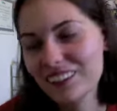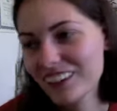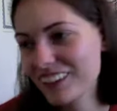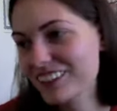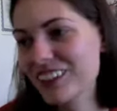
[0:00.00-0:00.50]

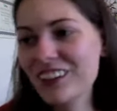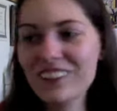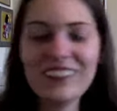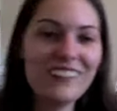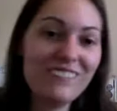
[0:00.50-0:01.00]
Naruto,
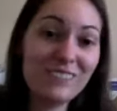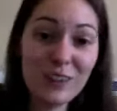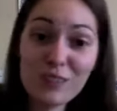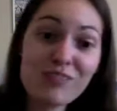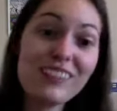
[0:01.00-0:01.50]
and
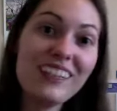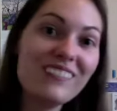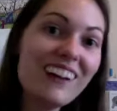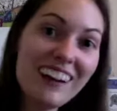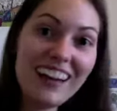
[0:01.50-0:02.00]
don't forget
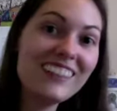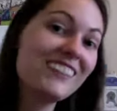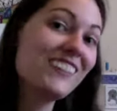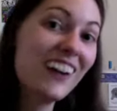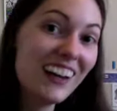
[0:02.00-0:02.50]
about
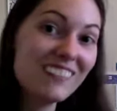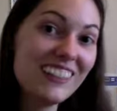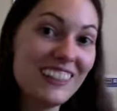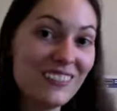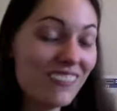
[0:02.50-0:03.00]

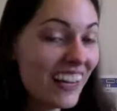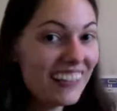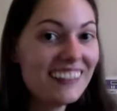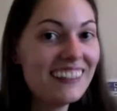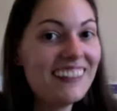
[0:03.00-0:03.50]
Hashirama and
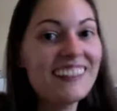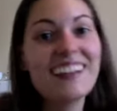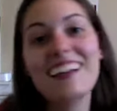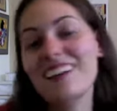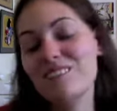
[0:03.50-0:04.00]
Madara
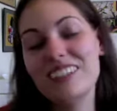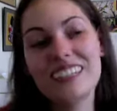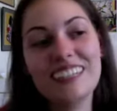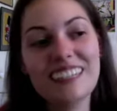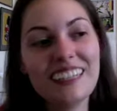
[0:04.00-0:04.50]

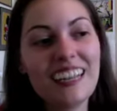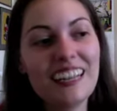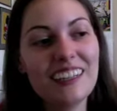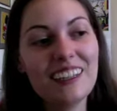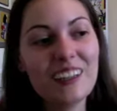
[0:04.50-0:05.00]
meeting again.